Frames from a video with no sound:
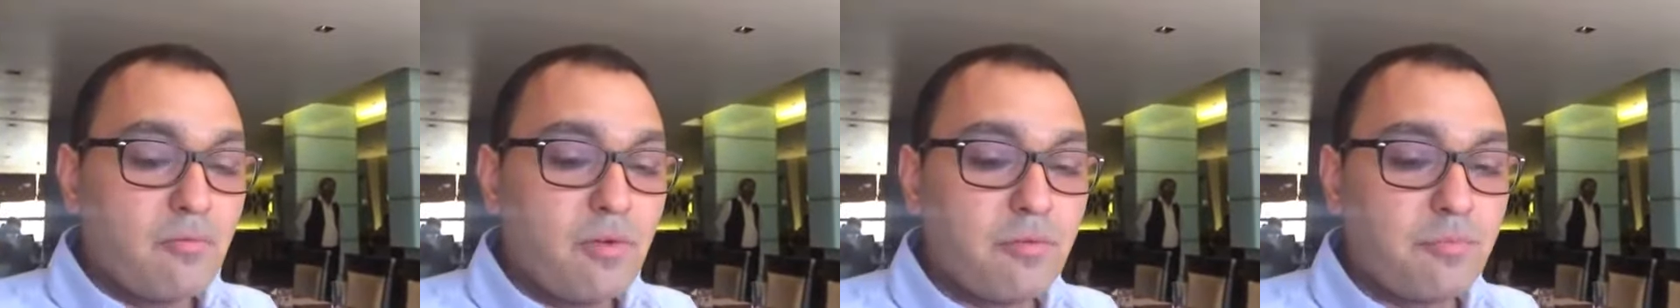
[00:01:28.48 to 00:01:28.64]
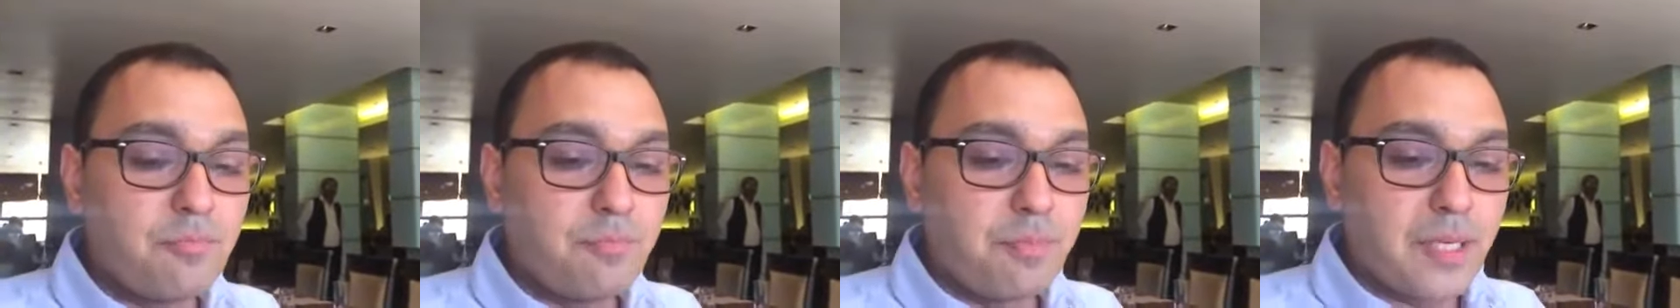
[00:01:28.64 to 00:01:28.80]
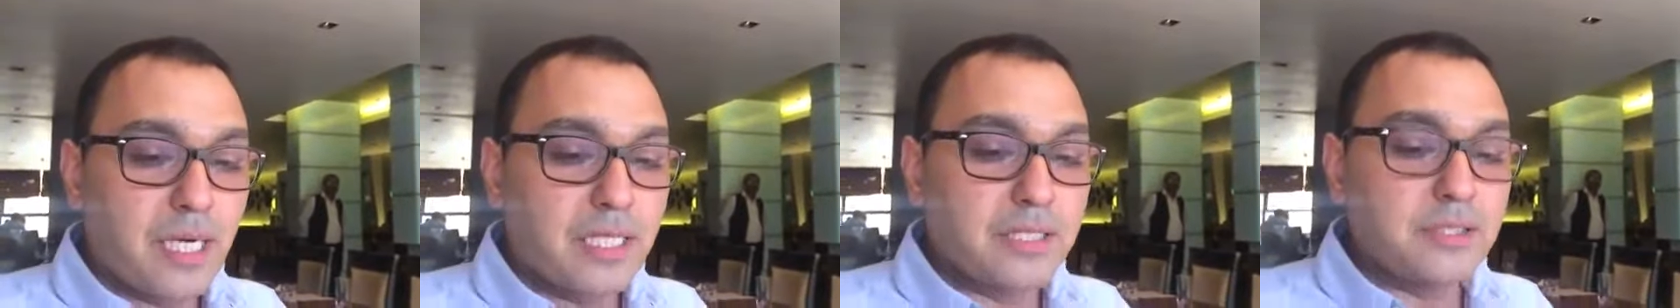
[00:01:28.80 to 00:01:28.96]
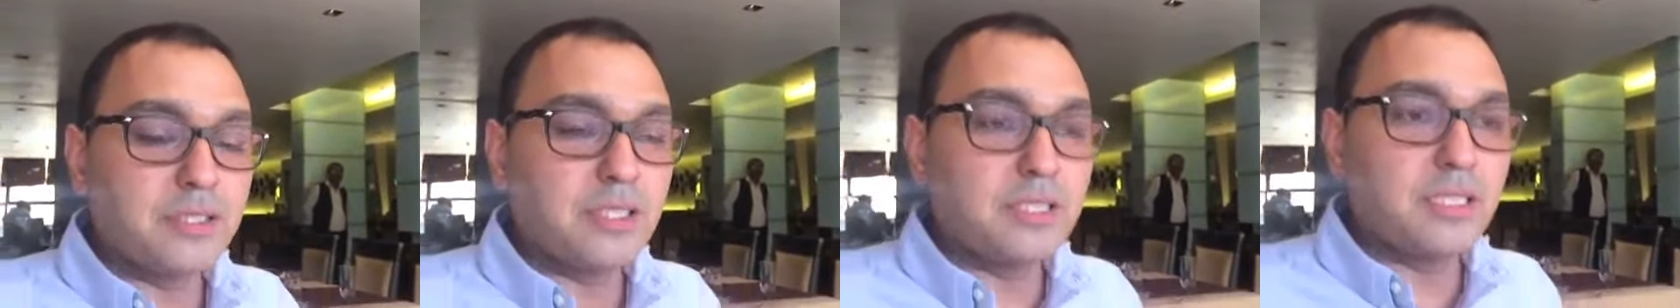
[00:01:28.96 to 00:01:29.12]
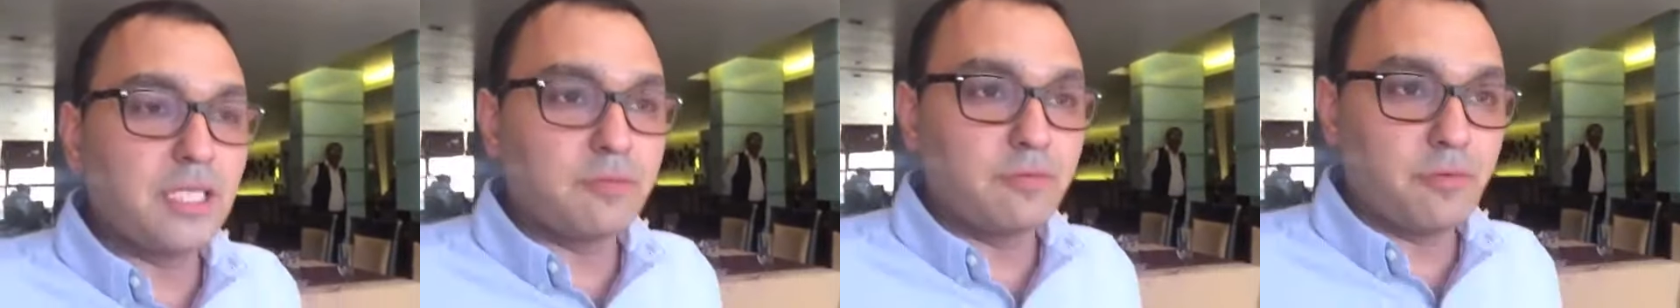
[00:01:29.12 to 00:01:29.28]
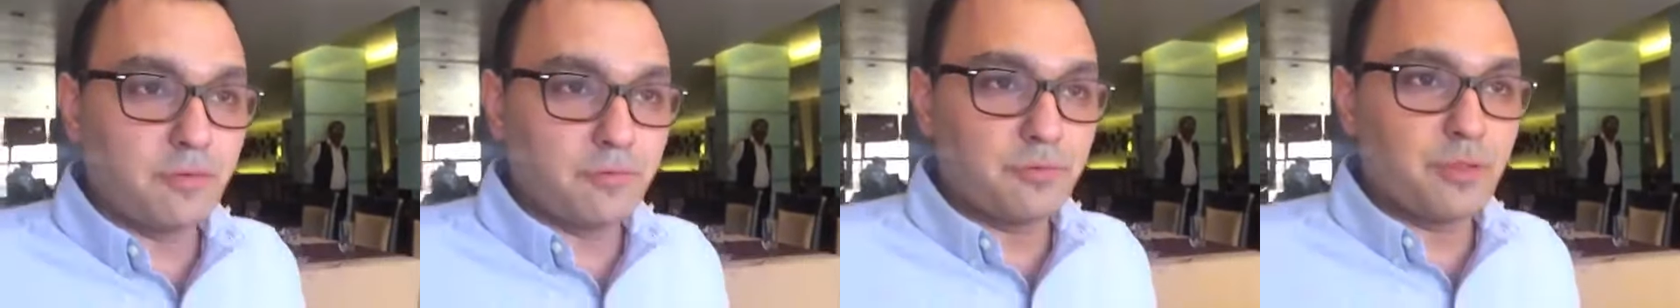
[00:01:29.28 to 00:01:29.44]
We've priced it
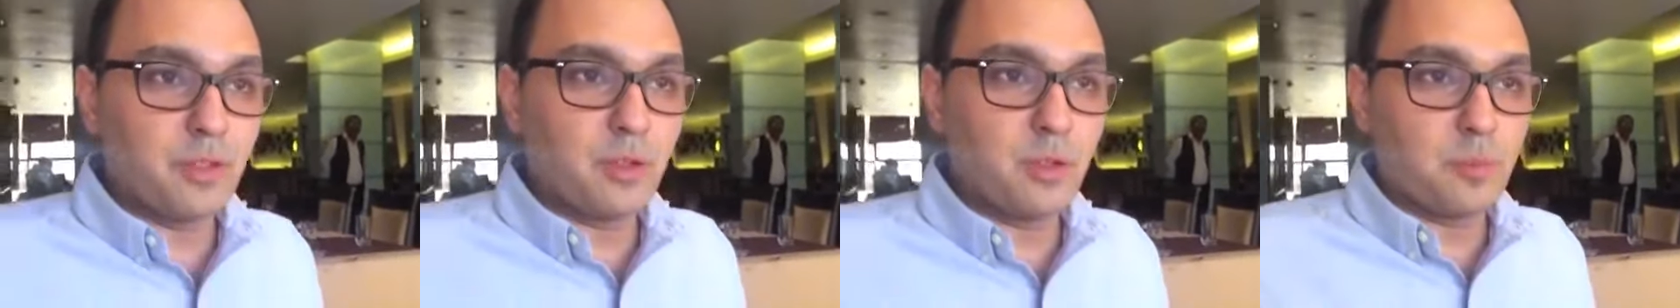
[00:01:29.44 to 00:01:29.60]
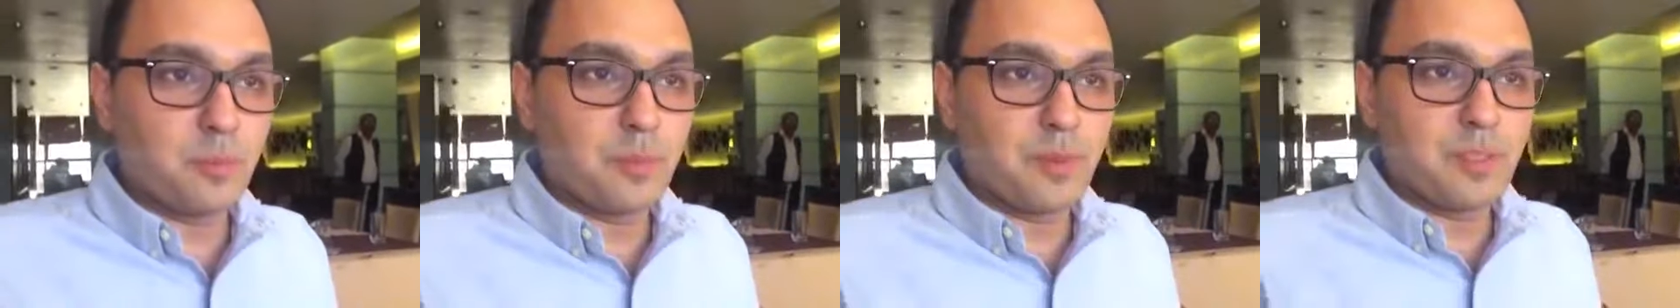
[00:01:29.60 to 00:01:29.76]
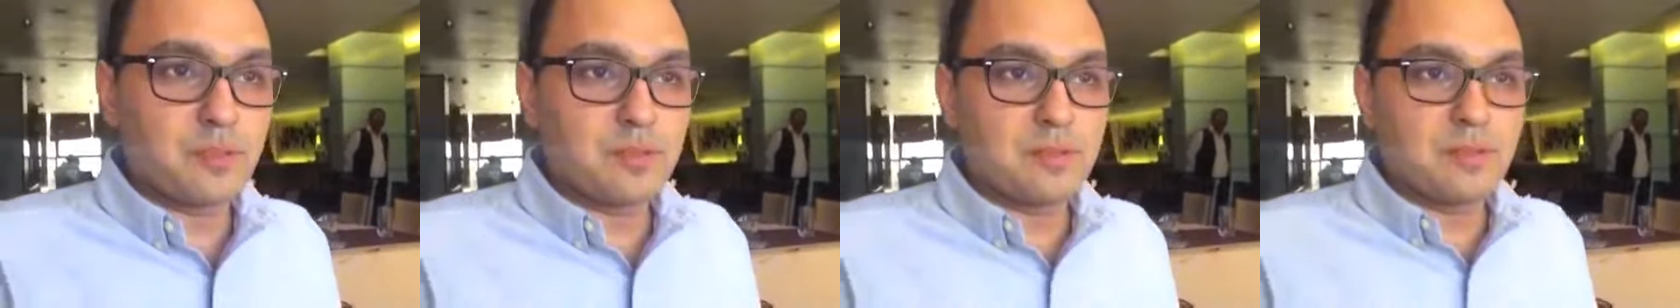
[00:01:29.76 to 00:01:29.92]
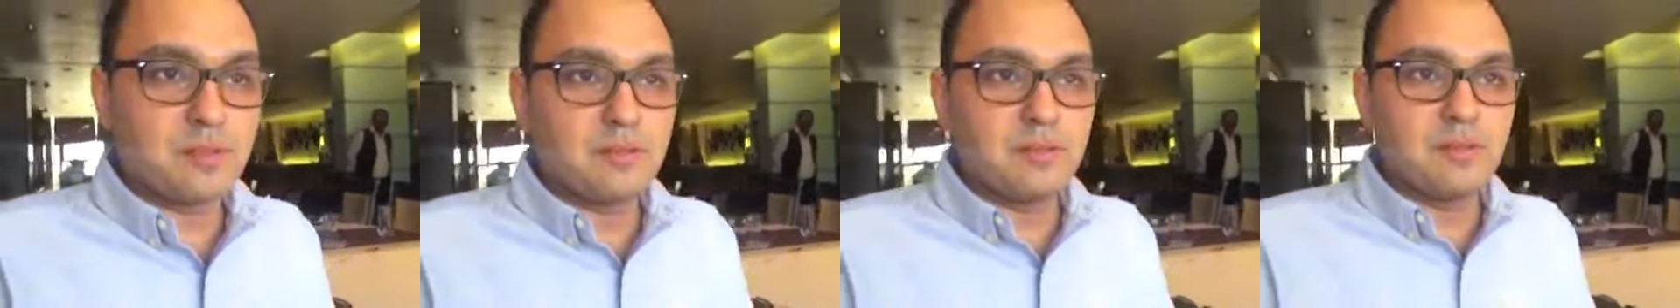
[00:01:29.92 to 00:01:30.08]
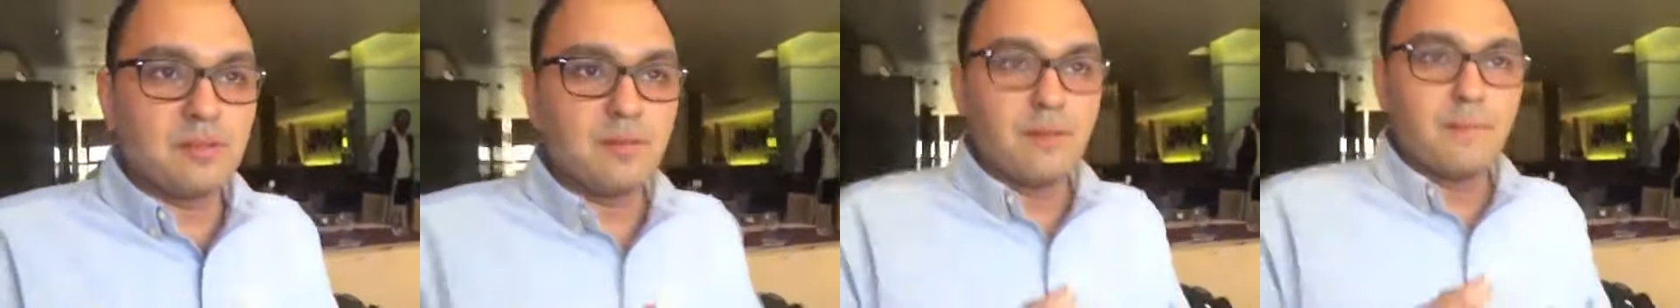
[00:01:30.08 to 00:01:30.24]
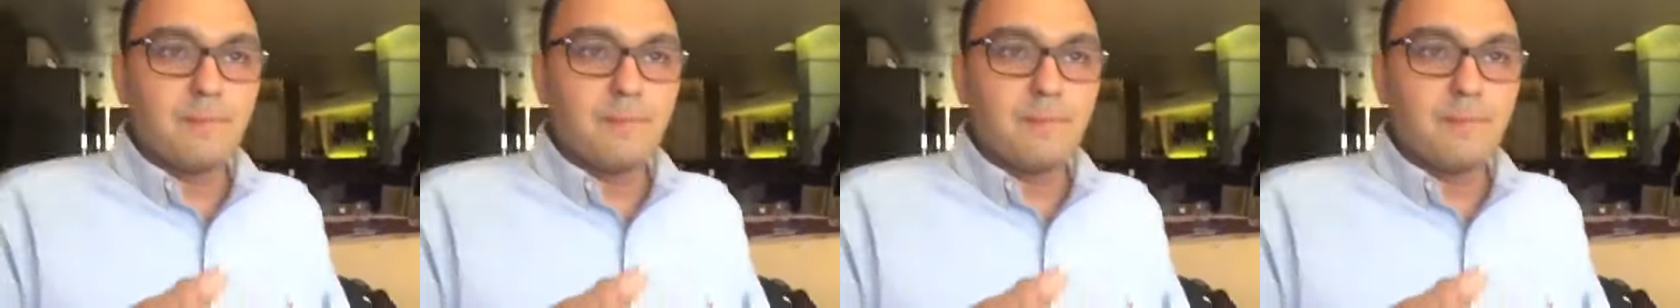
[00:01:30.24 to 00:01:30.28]
at 50 rupees.